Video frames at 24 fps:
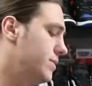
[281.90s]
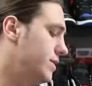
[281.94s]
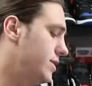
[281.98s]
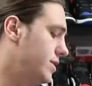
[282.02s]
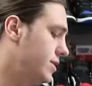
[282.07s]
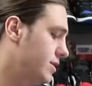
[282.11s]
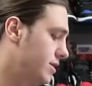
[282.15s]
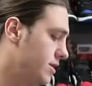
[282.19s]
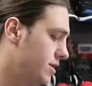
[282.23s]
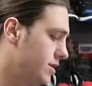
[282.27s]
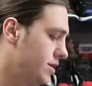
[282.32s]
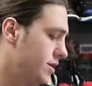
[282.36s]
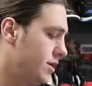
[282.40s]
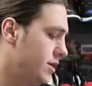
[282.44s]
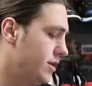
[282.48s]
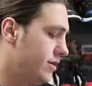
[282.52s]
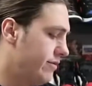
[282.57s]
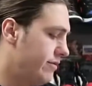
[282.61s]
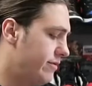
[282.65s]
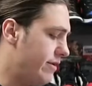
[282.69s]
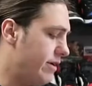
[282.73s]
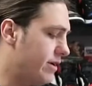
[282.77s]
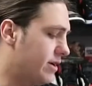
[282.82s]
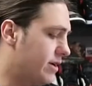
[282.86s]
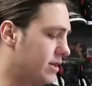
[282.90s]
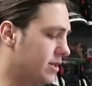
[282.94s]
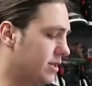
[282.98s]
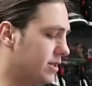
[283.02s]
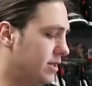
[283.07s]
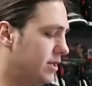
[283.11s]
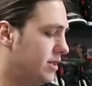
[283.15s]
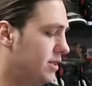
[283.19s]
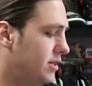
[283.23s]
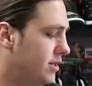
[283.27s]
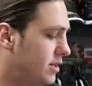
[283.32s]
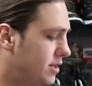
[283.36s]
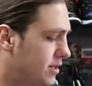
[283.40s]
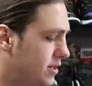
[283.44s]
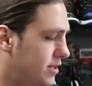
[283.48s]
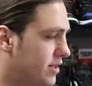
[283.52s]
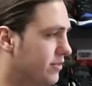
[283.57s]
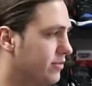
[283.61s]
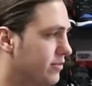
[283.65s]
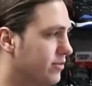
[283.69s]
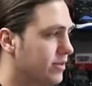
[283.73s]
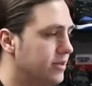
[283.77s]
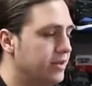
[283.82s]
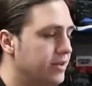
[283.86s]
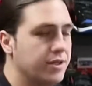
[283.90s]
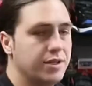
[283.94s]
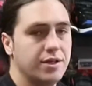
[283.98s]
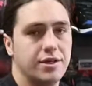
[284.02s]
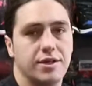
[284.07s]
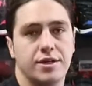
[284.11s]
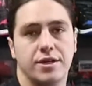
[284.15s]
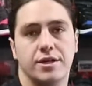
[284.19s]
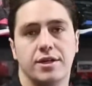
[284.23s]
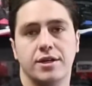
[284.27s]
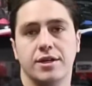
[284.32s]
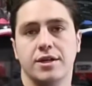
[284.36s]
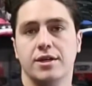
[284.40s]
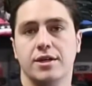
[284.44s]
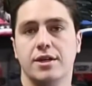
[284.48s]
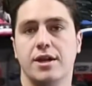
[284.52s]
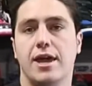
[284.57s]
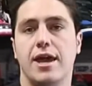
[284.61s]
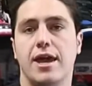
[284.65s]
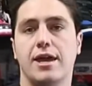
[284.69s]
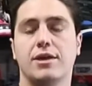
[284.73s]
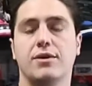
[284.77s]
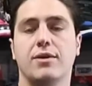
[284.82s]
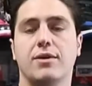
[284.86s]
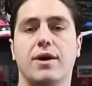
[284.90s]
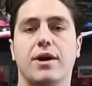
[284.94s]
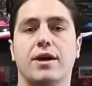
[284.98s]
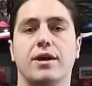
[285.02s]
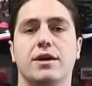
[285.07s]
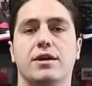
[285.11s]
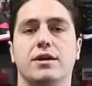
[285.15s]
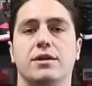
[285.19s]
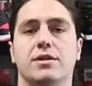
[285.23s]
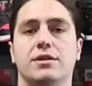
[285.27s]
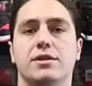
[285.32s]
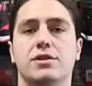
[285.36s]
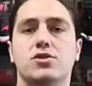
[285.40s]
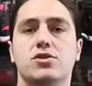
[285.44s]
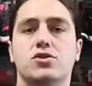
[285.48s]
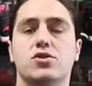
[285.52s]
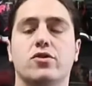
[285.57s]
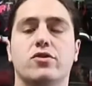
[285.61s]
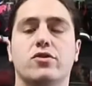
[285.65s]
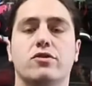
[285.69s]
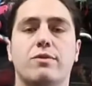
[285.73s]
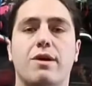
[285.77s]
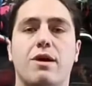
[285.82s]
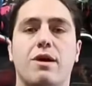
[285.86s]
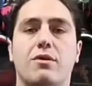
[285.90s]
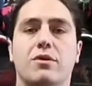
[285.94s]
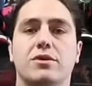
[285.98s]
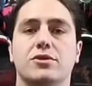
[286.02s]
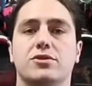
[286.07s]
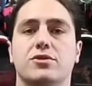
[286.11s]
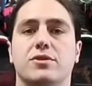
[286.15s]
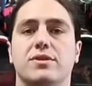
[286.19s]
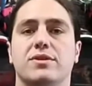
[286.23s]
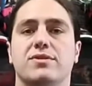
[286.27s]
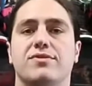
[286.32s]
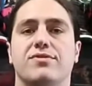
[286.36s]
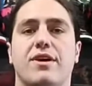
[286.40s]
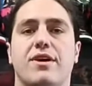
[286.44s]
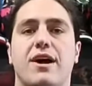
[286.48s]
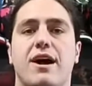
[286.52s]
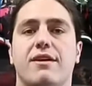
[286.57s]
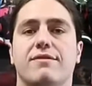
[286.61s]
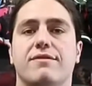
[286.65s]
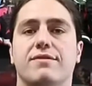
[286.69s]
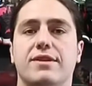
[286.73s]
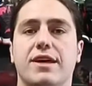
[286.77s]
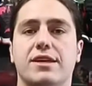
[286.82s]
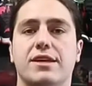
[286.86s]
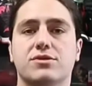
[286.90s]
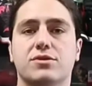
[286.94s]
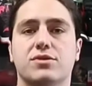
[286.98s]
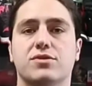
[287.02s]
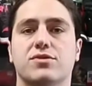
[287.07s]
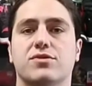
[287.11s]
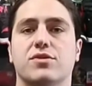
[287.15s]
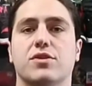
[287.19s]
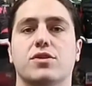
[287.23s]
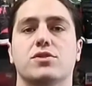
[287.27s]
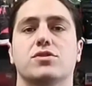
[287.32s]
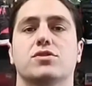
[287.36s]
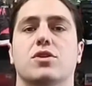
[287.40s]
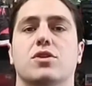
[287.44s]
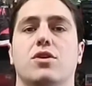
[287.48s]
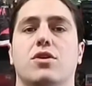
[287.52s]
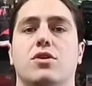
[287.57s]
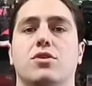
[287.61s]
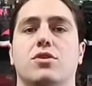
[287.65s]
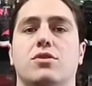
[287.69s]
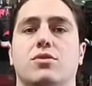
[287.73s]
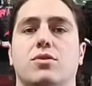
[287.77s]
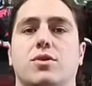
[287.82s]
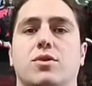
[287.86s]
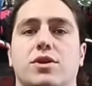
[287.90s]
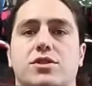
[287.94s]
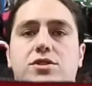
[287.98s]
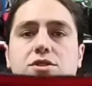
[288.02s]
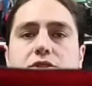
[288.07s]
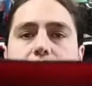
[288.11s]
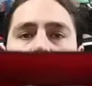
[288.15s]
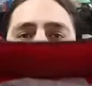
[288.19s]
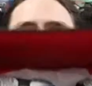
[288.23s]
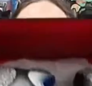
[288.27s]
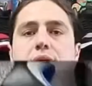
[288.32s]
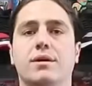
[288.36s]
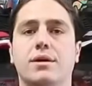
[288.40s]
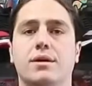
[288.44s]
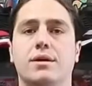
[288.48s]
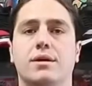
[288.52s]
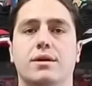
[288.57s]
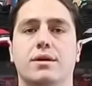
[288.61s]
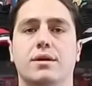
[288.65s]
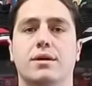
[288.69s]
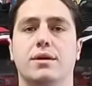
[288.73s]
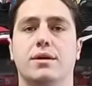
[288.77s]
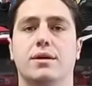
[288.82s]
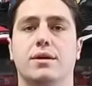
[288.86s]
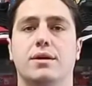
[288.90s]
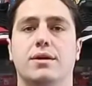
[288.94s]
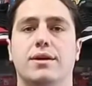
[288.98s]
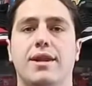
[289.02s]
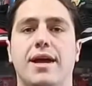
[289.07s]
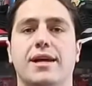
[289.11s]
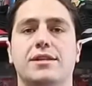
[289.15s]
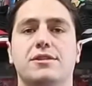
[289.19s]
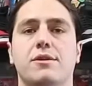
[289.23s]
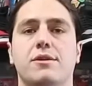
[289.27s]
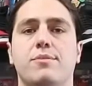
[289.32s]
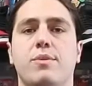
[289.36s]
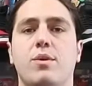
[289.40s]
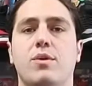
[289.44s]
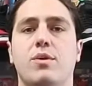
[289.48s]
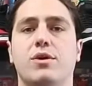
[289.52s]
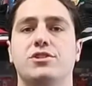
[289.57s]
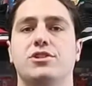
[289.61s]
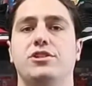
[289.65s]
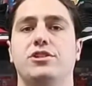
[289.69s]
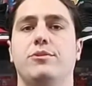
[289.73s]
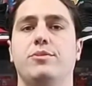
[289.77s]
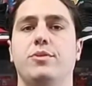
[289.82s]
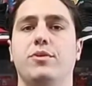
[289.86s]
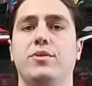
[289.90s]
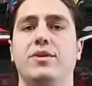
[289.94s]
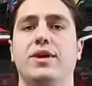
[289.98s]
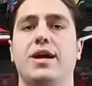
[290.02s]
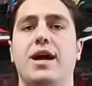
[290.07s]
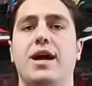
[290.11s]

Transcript: me. Very clean, different. Anyway, these sold for about $125, and that's what's first on what's shipping. Next up on what's shipping, we